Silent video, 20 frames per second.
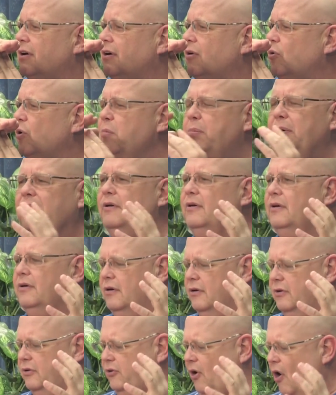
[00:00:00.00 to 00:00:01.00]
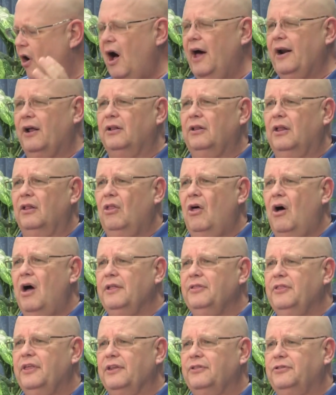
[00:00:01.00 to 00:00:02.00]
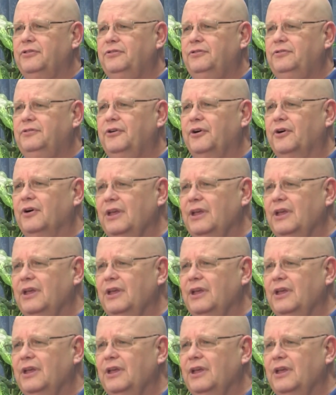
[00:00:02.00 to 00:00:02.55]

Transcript: We've been taught all along that they're